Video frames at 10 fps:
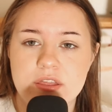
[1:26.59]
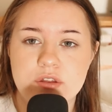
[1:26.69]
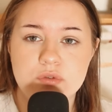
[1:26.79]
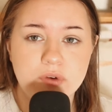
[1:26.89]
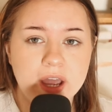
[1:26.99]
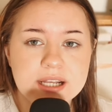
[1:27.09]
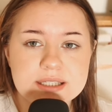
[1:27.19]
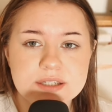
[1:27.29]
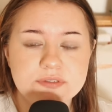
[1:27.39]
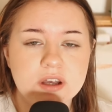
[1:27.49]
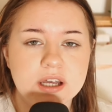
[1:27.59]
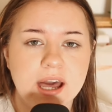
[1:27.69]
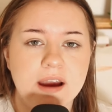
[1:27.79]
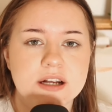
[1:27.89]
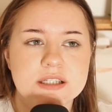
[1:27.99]
the writing for her
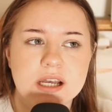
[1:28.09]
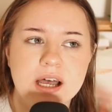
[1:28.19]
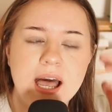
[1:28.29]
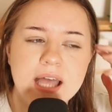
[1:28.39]
character